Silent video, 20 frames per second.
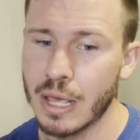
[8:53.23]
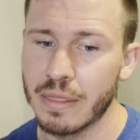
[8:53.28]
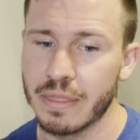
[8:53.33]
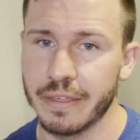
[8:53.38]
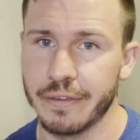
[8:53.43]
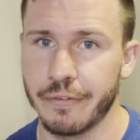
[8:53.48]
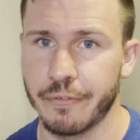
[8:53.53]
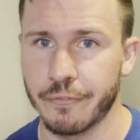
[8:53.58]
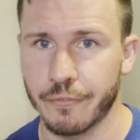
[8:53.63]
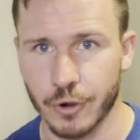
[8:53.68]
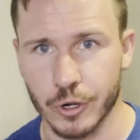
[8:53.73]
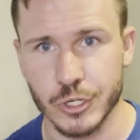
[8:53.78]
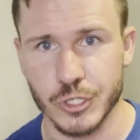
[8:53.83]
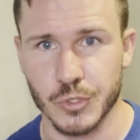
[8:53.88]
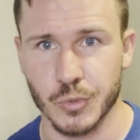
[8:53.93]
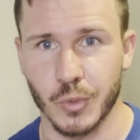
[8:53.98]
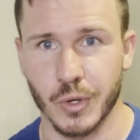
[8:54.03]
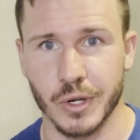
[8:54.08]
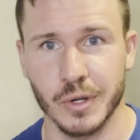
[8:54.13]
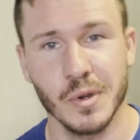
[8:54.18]
the first
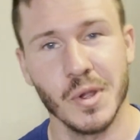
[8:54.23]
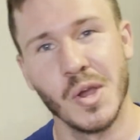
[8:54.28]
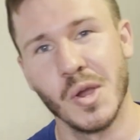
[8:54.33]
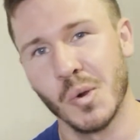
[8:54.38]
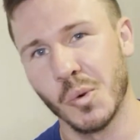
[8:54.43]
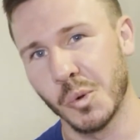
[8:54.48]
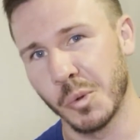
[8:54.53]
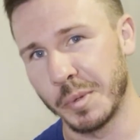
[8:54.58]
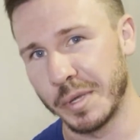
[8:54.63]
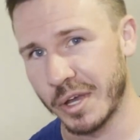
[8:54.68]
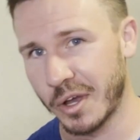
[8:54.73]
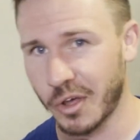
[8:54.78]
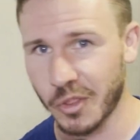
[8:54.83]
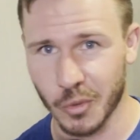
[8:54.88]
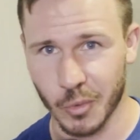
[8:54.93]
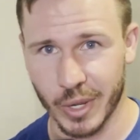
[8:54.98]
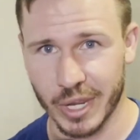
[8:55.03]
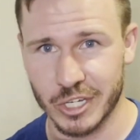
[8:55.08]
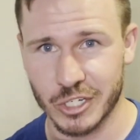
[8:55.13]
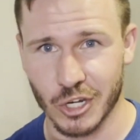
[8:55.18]
one will be all the
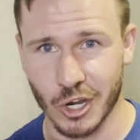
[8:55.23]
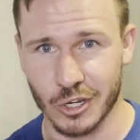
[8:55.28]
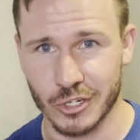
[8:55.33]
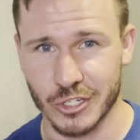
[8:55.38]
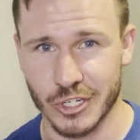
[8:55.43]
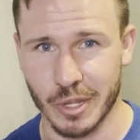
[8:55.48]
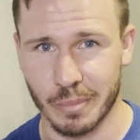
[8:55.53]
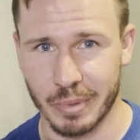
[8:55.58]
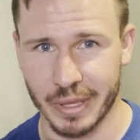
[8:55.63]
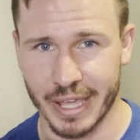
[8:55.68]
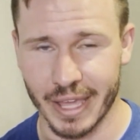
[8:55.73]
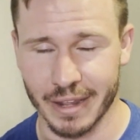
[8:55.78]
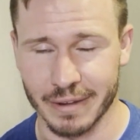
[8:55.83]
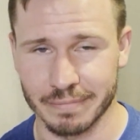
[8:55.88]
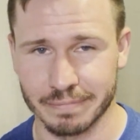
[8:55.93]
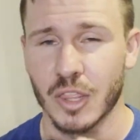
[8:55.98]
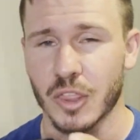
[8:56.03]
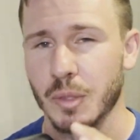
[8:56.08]
way charged up again.